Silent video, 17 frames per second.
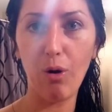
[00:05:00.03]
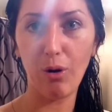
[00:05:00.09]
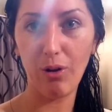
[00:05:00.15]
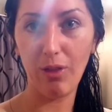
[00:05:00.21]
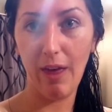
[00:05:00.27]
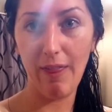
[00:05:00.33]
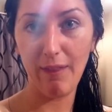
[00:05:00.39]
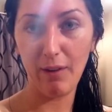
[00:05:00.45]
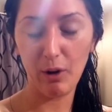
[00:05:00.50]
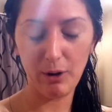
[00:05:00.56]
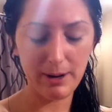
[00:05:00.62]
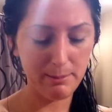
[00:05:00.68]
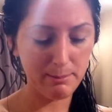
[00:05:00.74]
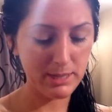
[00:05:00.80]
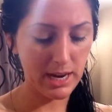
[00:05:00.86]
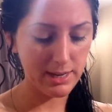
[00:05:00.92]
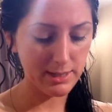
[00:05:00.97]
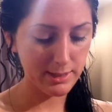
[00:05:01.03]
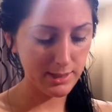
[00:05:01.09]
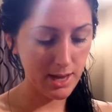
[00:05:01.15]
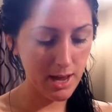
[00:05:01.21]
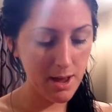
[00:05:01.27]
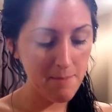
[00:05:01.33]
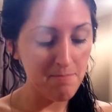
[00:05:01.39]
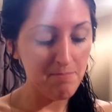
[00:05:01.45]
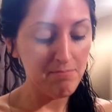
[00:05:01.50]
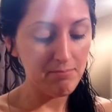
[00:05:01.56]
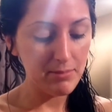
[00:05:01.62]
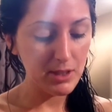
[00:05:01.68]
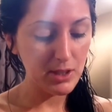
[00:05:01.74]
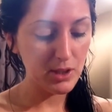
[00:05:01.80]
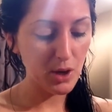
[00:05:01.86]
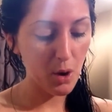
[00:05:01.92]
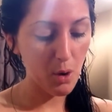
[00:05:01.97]
than the cream does.
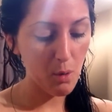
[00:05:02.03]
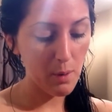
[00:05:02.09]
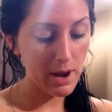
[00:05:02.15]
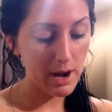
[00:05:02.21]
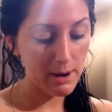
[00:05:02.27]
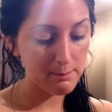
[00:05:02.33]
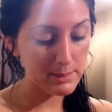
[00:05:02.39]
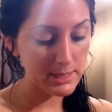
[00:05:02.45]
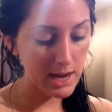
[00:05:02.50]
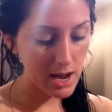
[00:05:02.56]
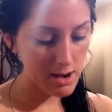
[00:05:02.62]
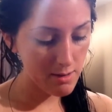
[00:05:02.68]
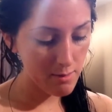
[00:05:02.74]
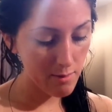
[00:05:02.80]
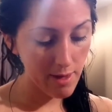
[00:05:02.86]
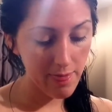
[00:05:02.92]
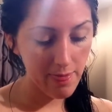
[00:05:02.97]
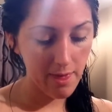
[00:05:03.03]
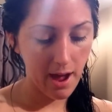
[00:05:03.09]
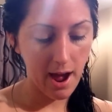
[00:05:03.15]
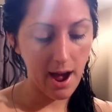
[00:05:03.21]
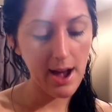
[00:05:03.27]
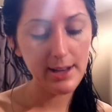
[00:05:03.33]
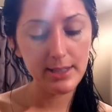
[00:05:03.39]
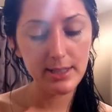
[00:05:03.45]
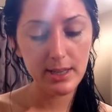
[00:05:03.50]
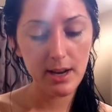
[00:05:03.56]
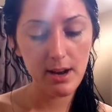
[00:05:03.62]
So when I'm done with that,